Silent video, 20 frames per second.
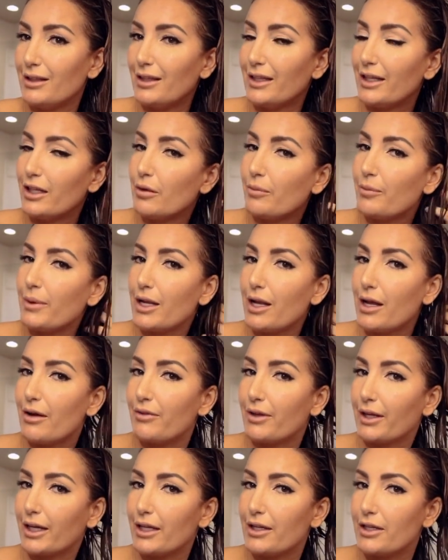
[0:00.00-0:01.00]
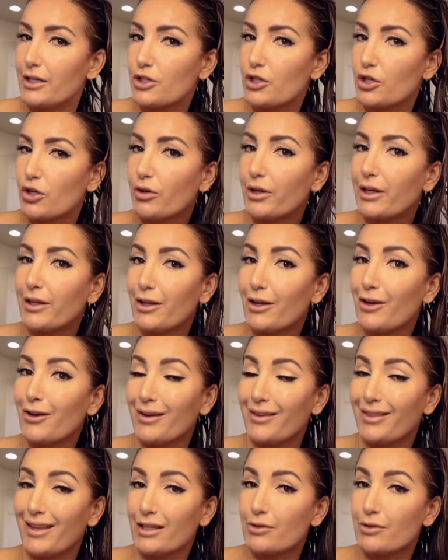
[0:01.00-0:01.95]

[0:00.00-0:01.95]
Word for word: little bit of the conditioner in there and